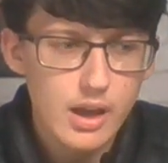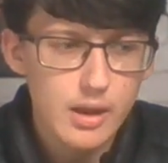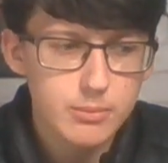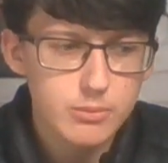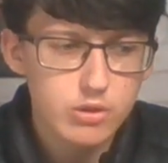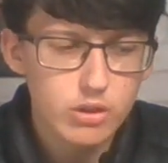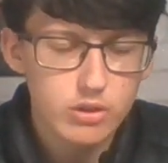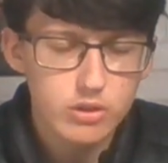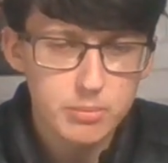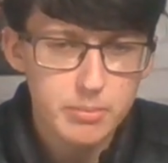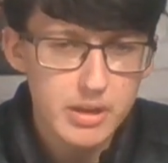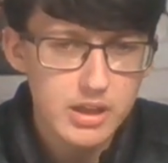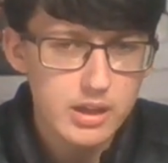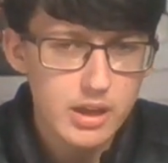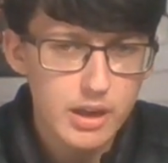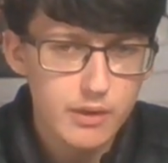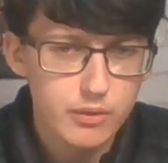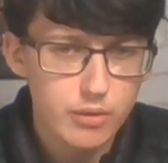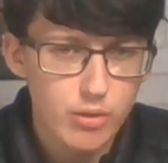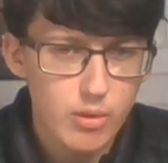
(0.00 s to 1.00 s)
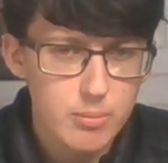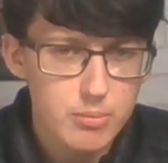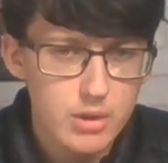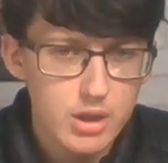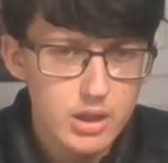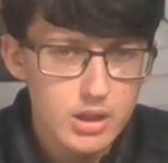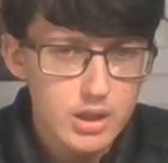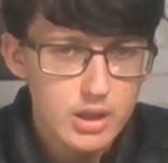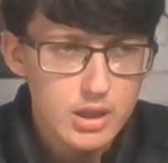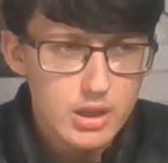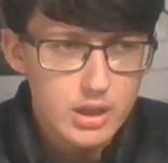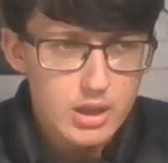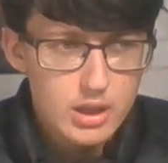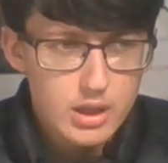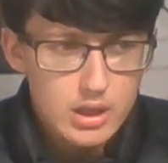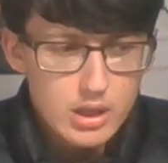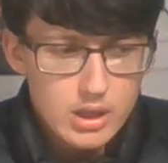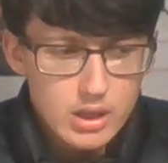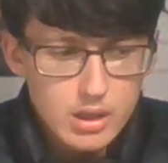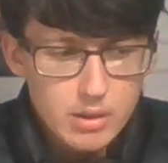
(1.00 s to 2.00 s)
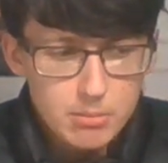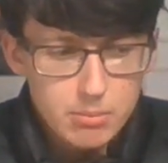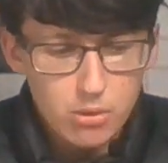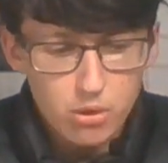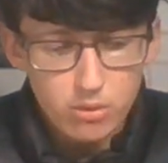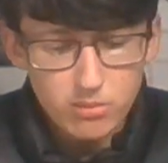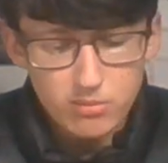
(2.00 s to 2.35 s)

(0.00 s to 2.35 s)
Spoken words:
So it's a big year for him. But,